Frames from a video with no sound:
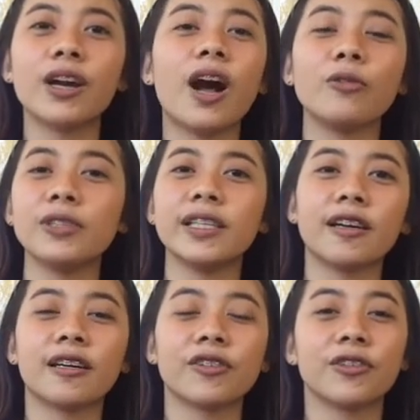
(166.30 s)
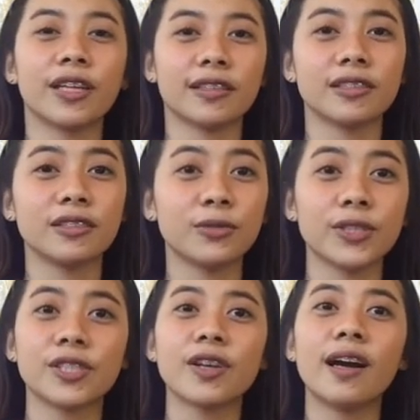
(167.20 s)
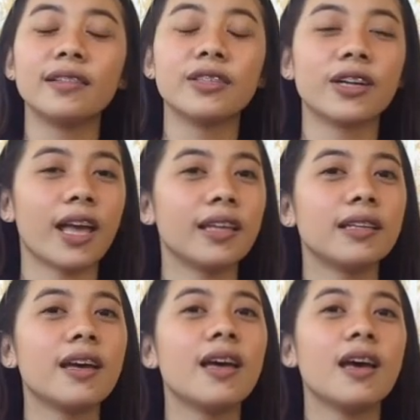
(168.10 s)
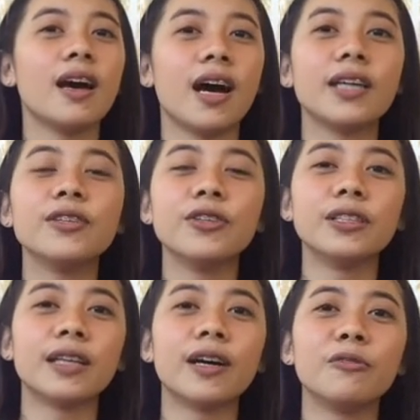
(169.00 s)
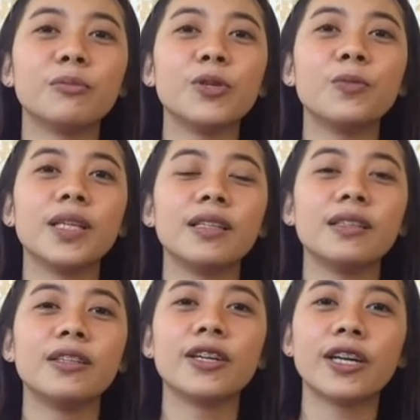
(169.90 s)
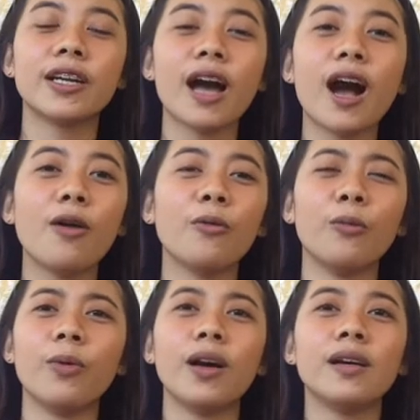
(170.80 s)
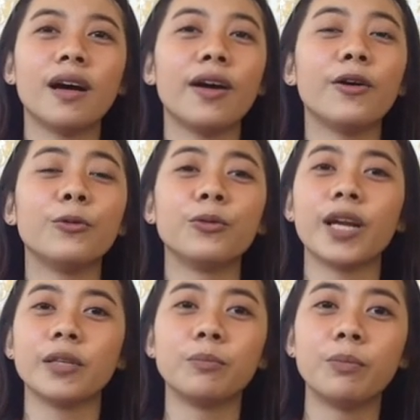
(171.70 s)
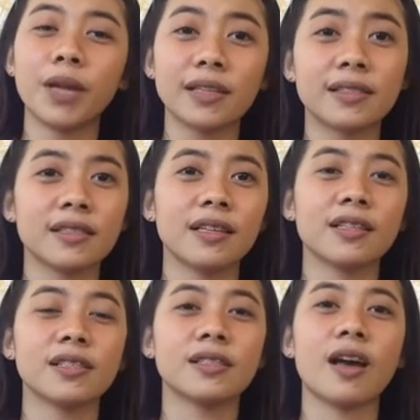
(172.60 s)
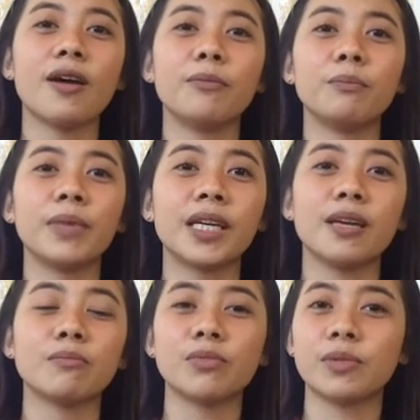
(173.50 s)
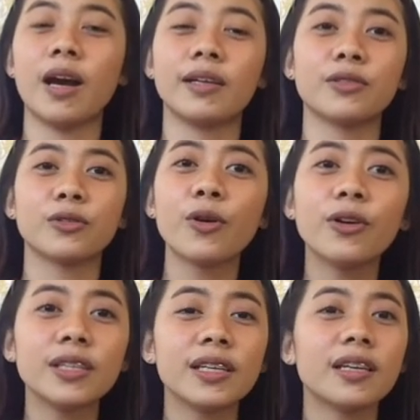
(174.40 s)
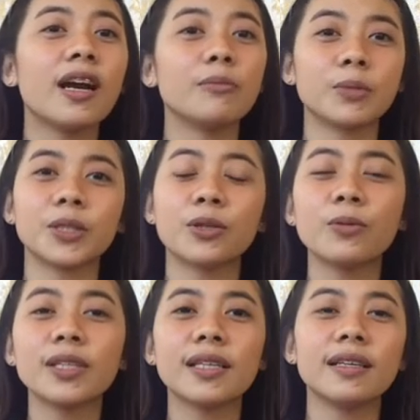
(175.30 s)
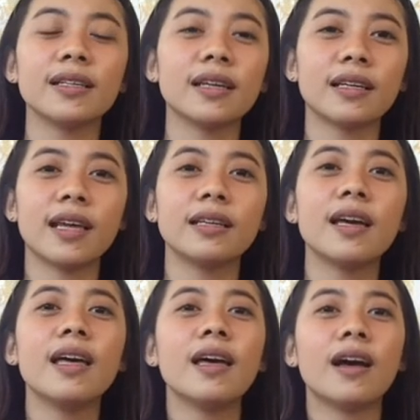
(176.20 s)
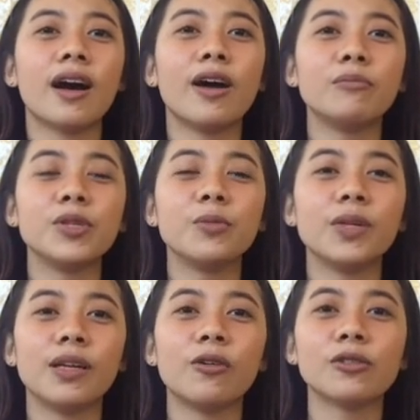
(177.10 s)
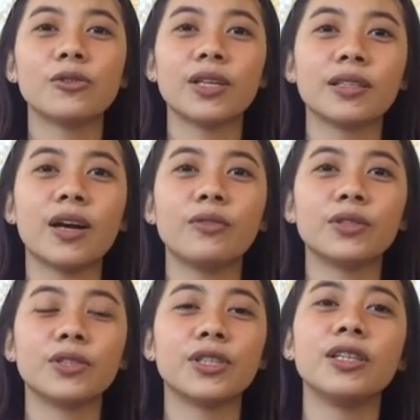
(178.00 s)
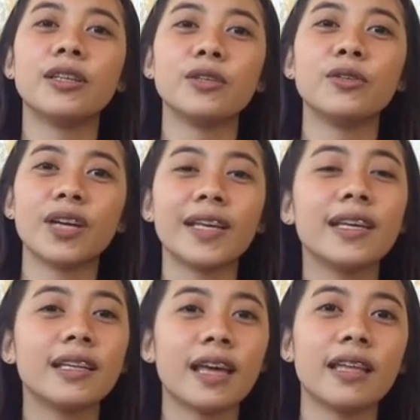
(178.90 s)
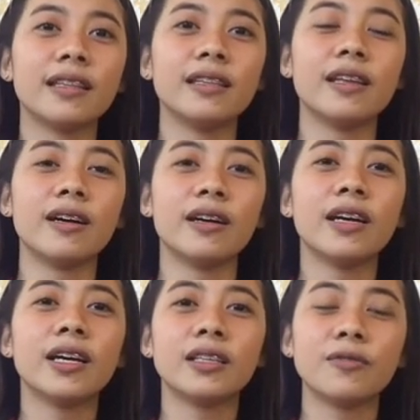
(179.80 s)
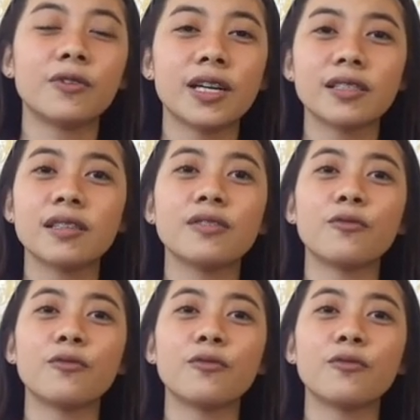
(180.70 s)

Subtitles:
how they are connected to each other, and ayun, you will learn how red blood cells became isotonic, hypertonic, ganyan, and you will also encounter the urine and the differences